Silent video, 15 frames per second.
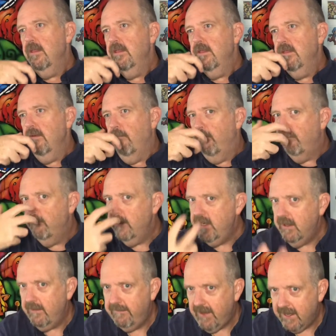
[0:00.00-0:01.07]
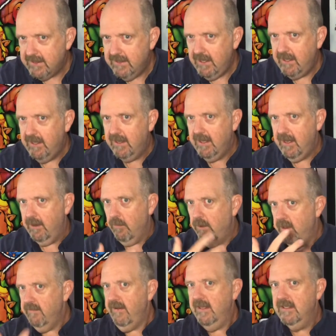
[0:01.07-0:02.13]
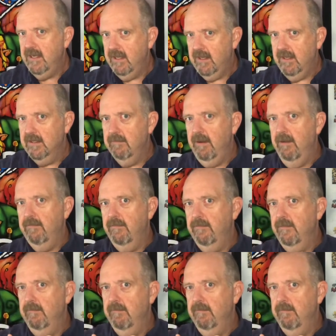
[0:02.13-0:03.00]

The really fascinating thing, one of the fascinating things about